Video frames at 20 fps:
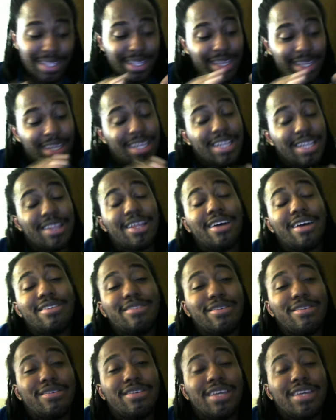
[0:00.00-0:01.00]
He
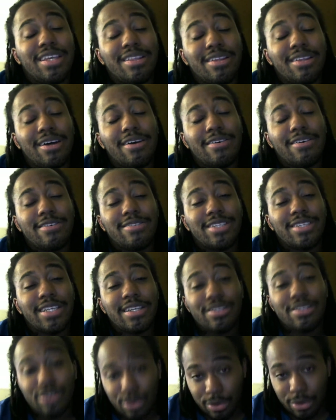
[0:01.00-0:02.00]
loves us, he loves
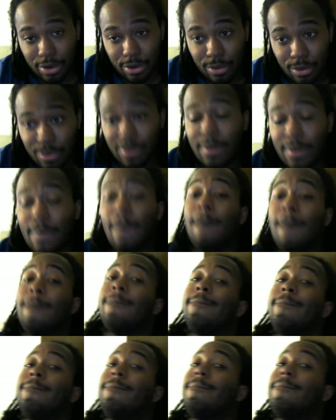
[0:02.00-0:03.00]
his crew,
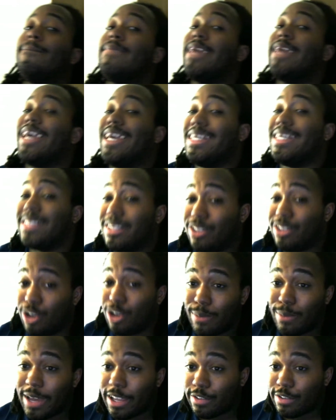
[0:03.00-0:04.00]
and he's a
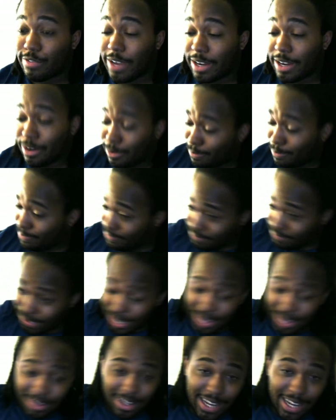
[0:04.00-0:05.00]
dope-ass fighter.
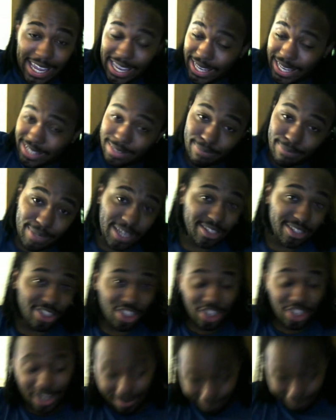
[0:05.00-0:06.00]
Other than that, he's a piece of
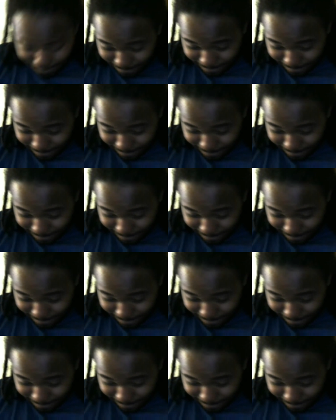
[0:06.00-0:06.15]
shit.